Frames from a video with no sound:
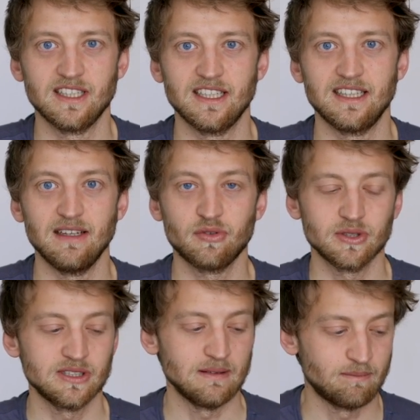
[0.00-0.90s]
The
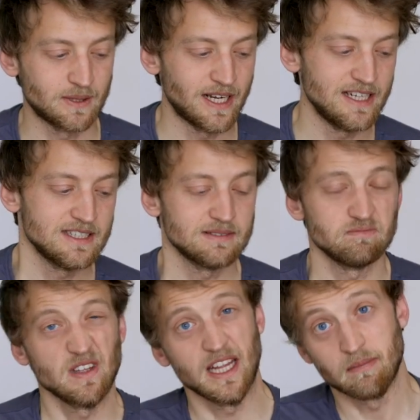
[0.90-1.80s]
difference in price,
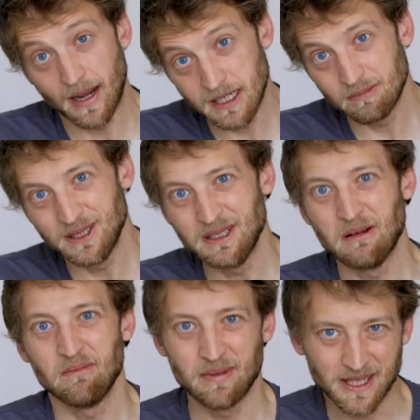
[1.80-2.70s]
it might be
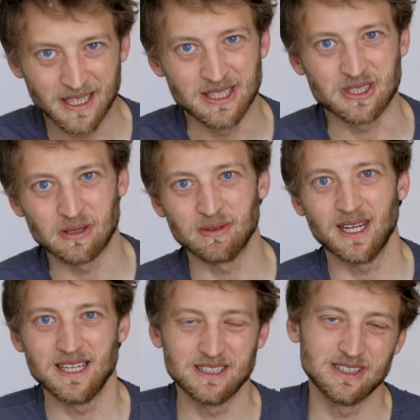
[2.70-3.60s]
big in some
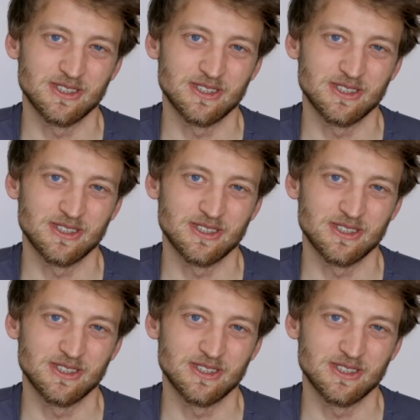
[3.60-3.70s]
cases.